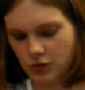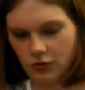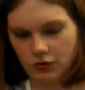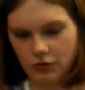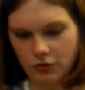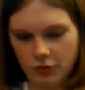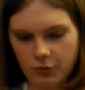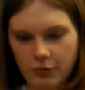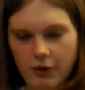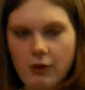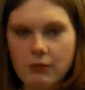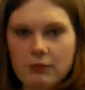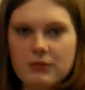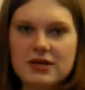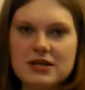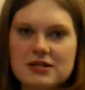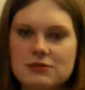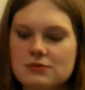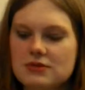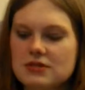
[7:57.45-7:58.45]
Although the problem
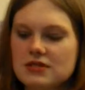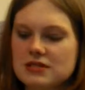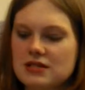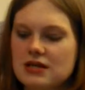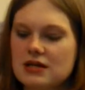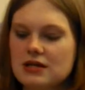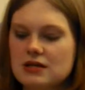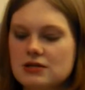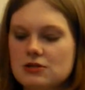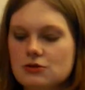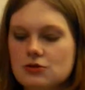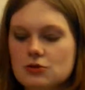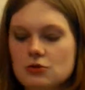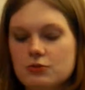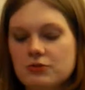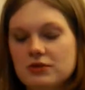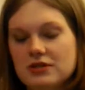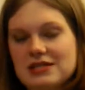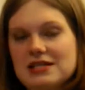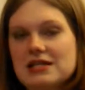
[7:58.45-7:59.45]
is with these things, they're
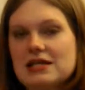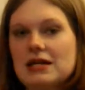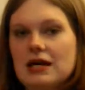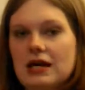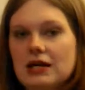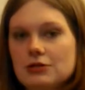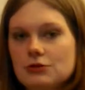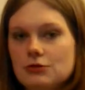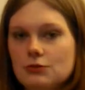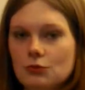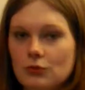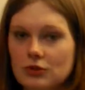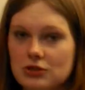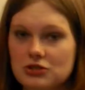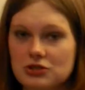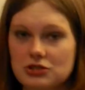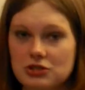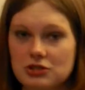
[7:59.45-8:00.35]
so pretty, I don't want